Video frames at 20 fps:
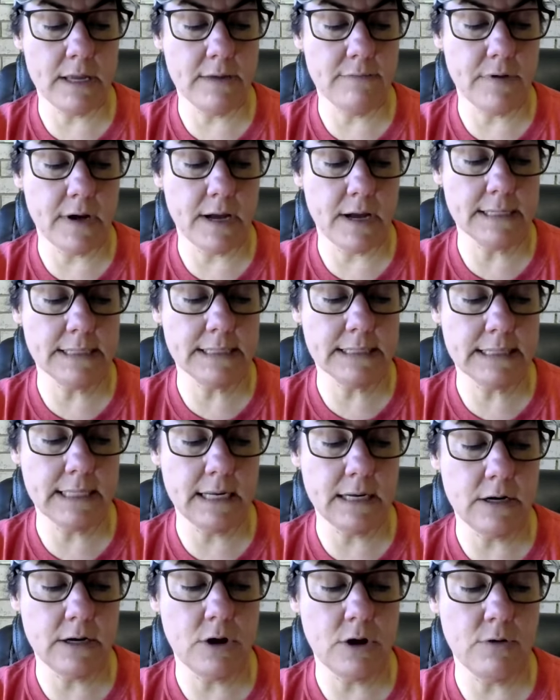If I
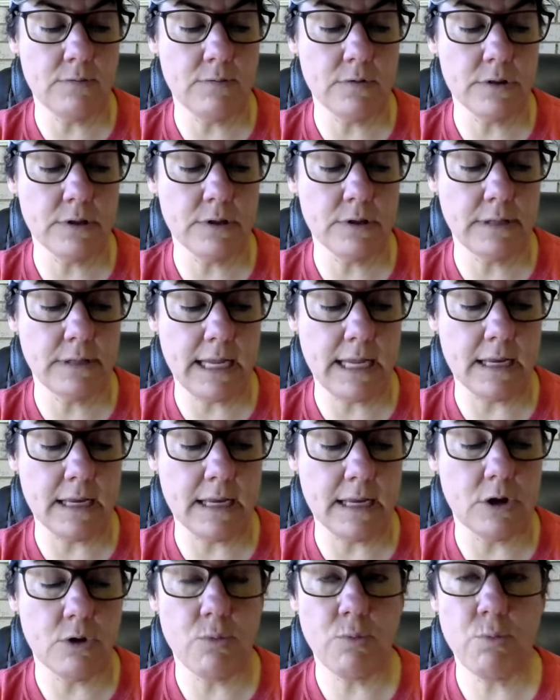sent over the
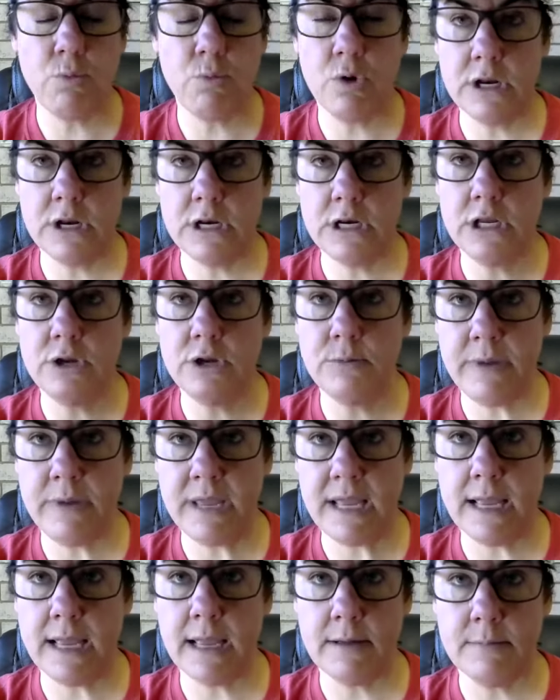link, would you
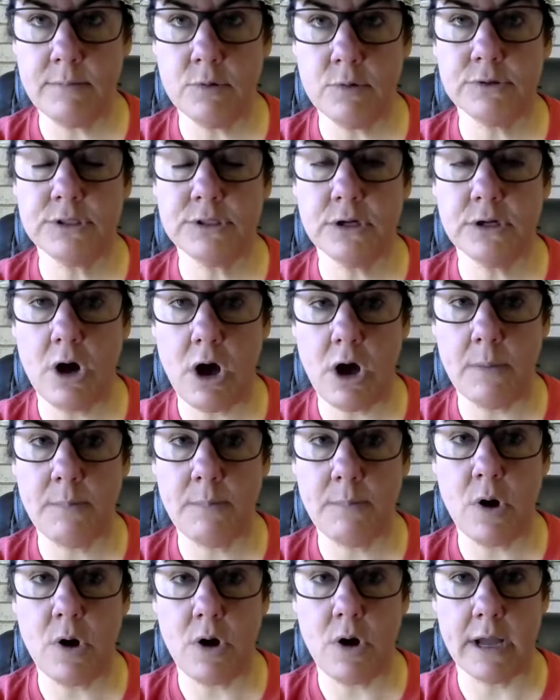be able to
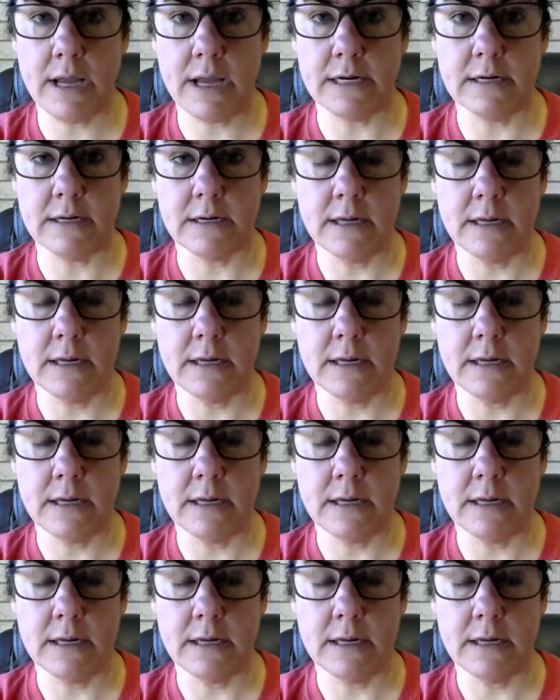hop on?